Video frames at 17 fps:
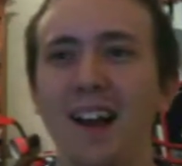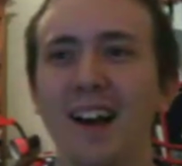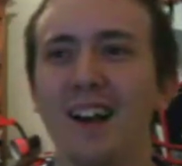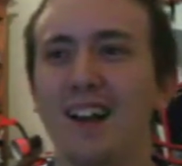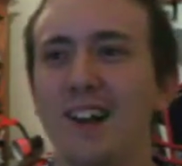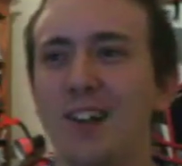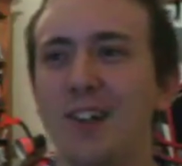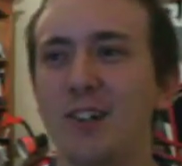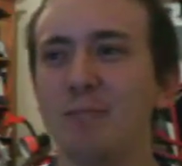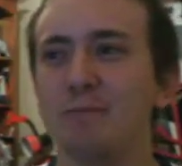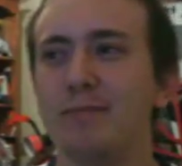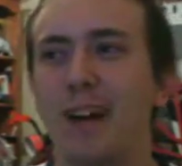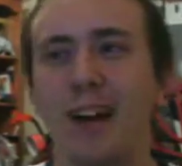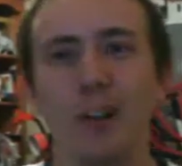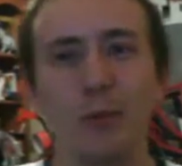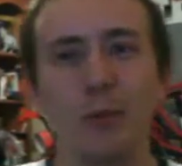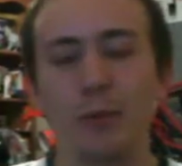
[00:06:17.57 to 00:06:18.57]

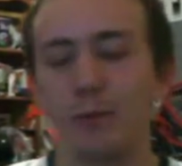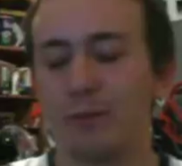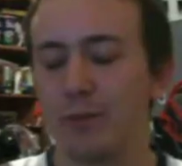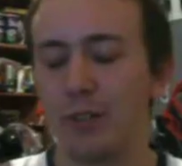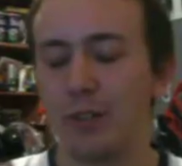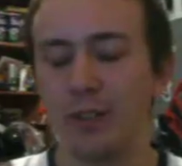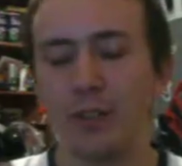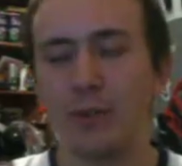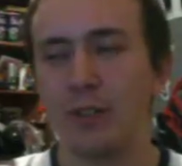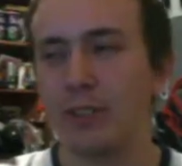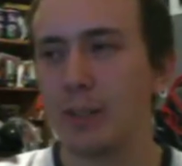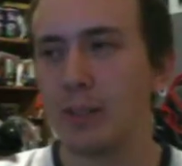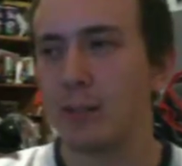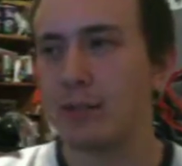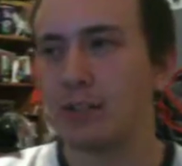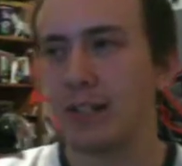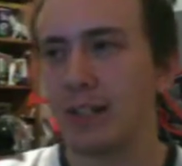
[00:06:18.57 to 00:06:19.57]
I don't really know what's up
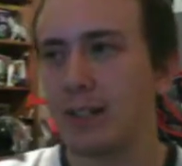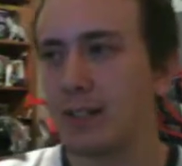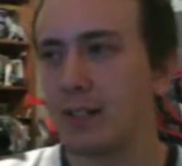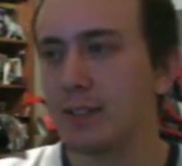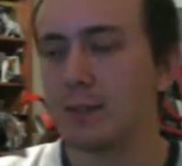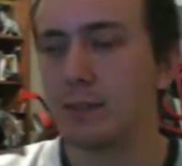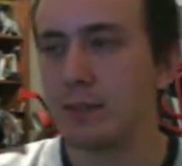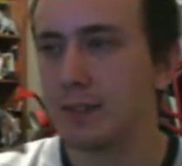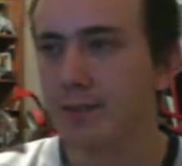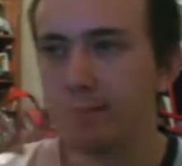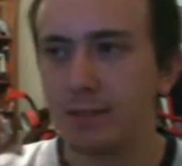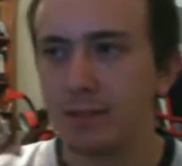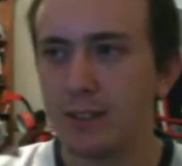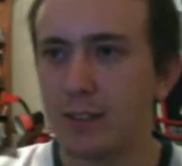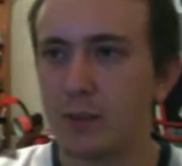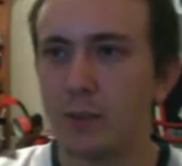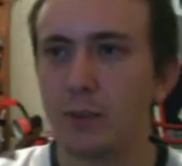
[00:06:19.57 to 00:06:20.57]
with Jay Cutler, but you
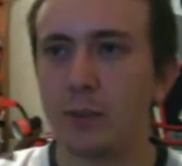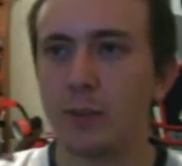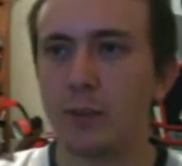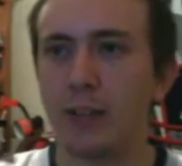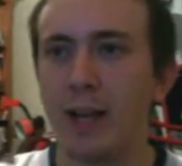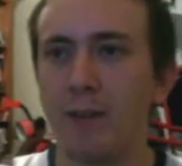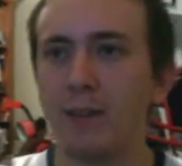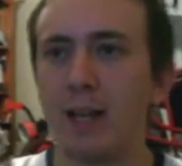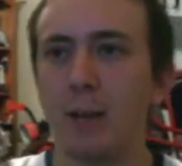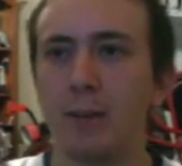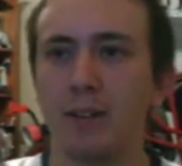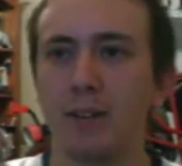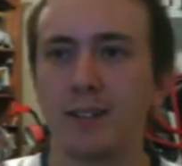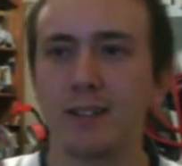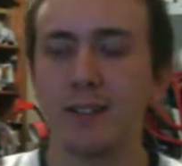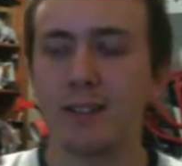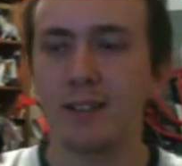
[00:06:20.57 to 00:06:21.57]
know, we don't really have time to
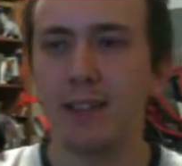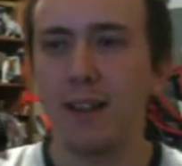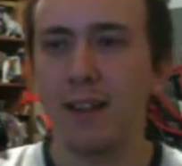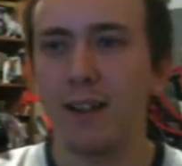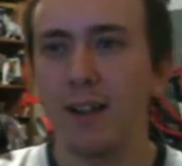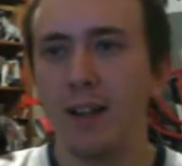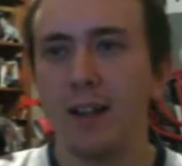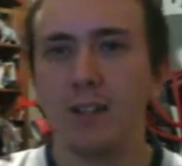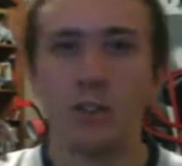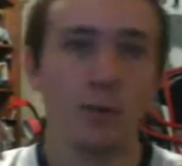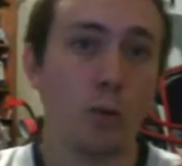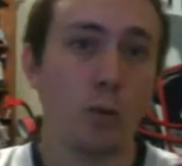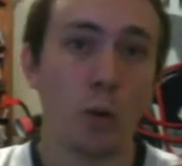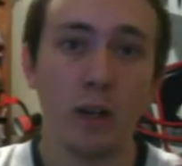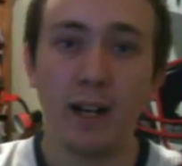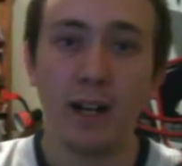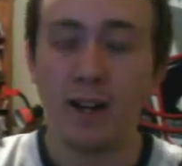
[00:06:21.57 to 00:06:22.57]
discuss that. So
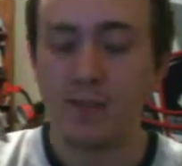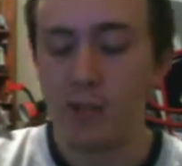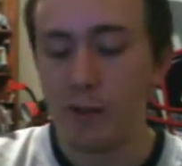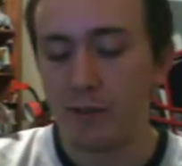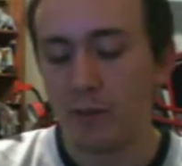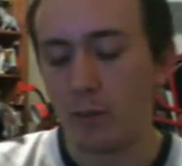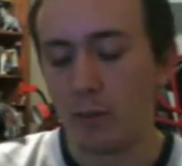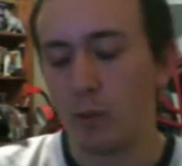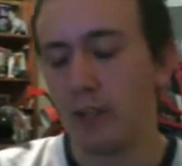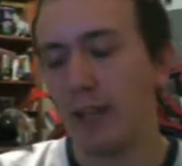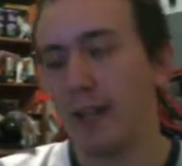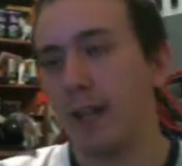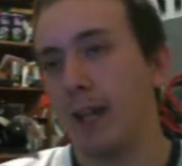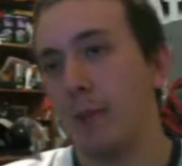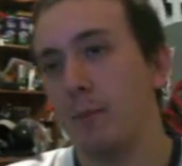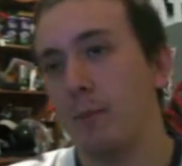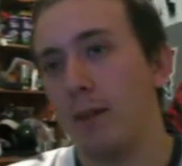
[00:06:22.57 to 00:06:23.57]
49ers obviously won that
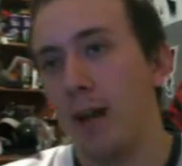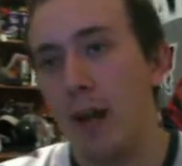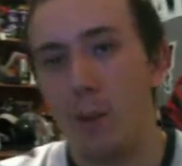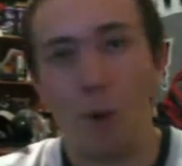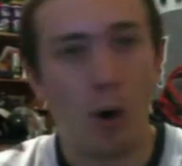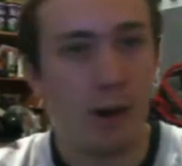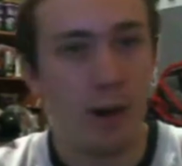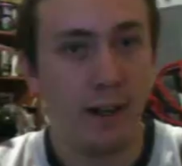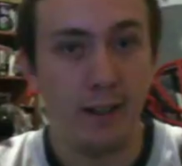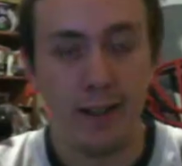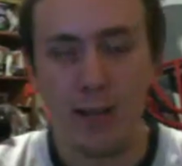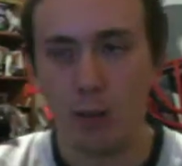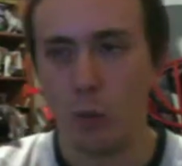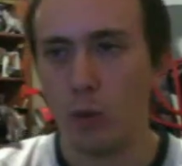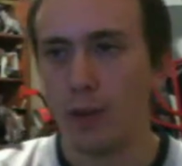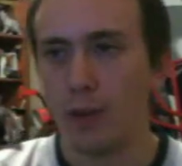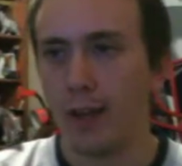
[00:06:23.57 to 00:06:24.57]
game. I'm already
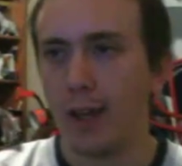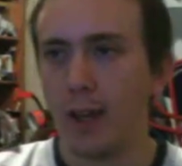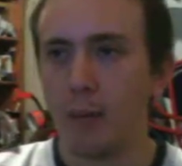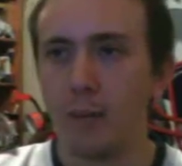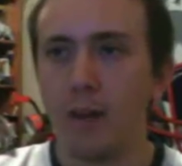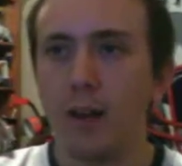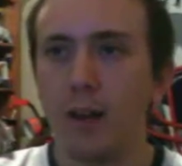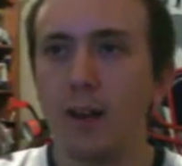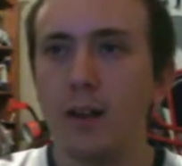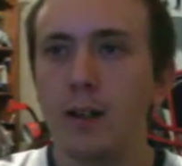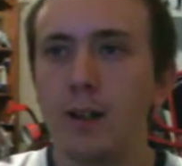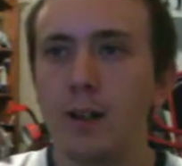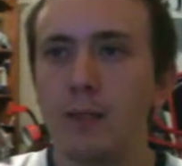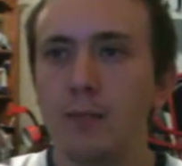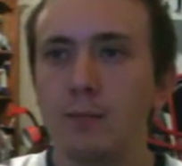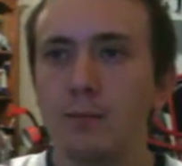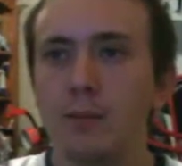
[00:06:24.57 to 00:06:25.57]
down one game.
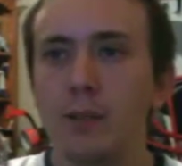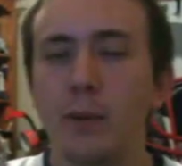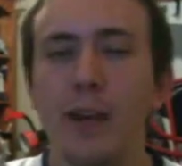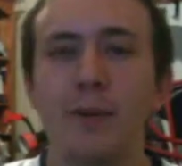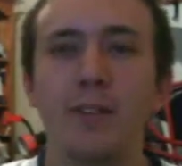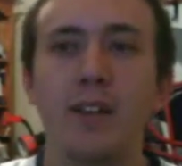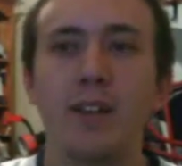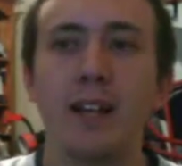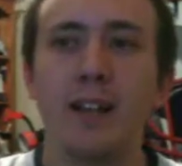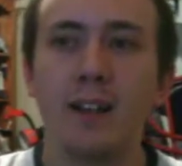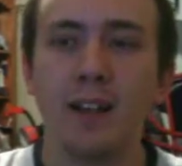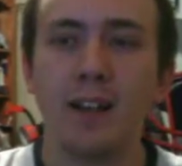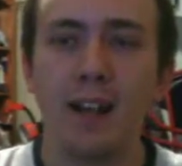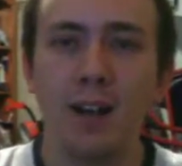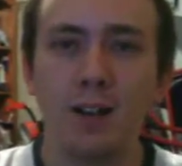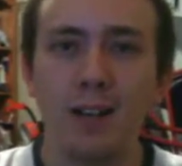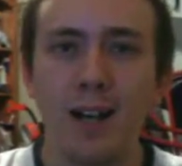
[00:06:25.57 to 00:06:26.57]
Then we have Atlanta,
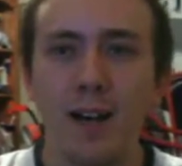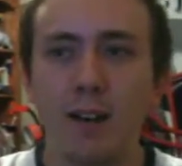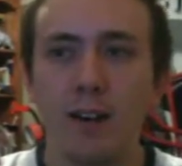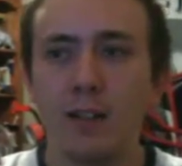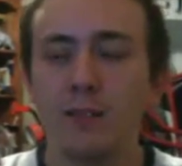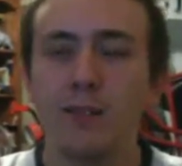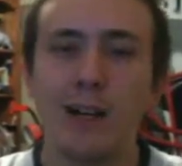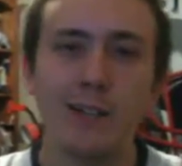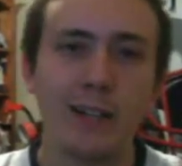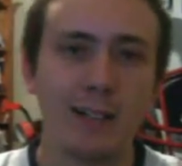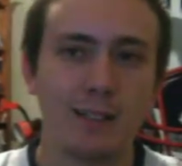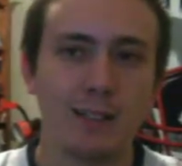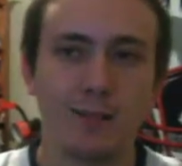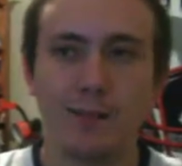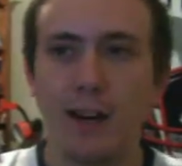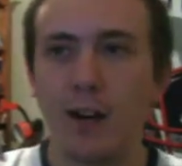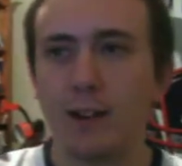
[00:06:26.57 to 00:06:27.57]
Carolina. I've got the
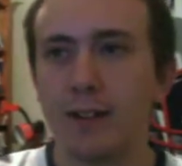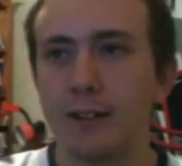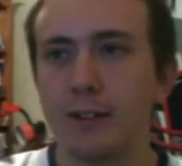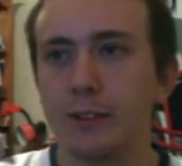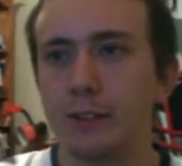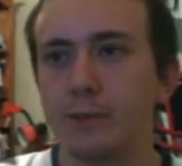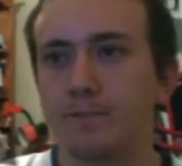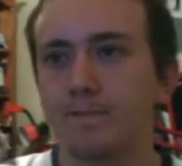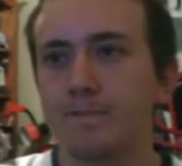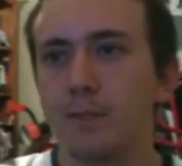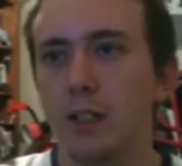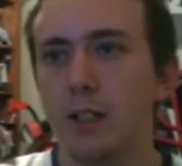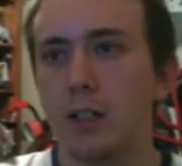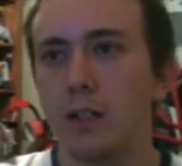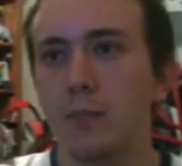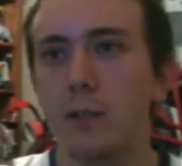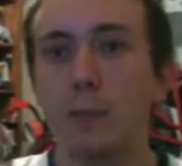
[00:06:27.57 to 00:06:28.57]
Falcons.
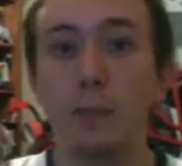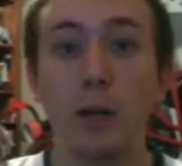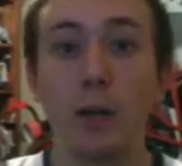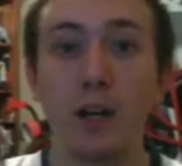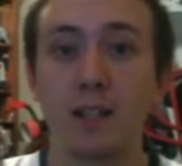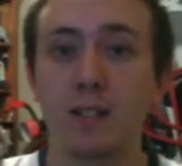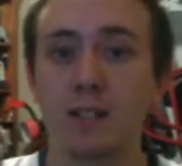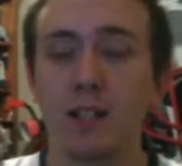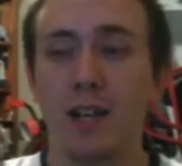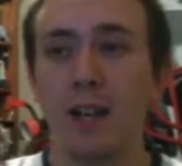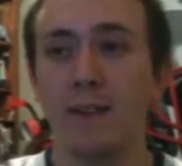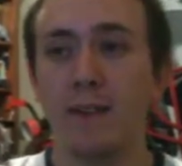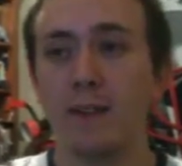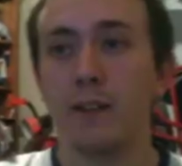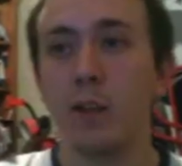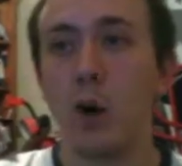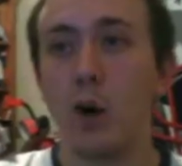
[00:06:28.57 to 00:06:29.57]
The Bucks and
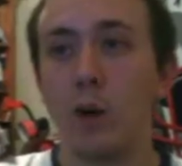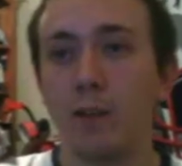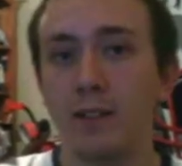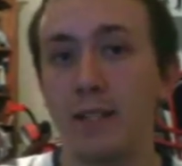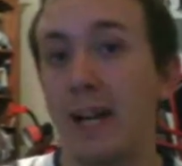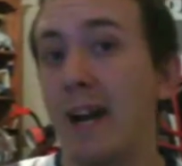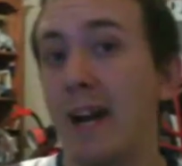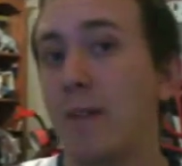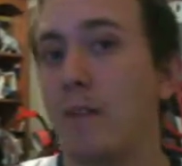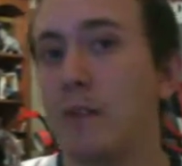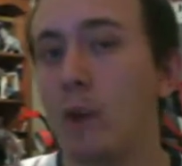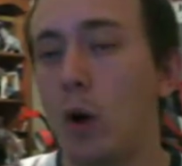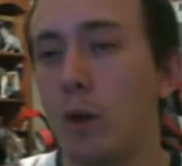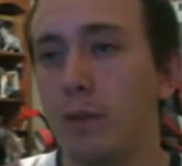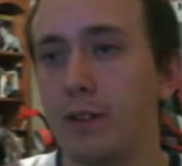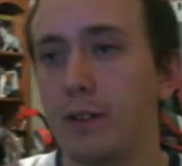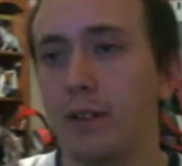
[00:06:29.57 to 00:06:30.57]
the Dolphins. I had the
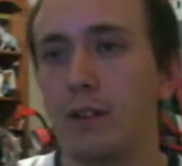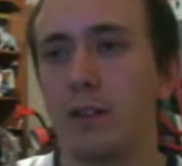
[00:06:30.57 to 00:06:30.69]
Dolphins.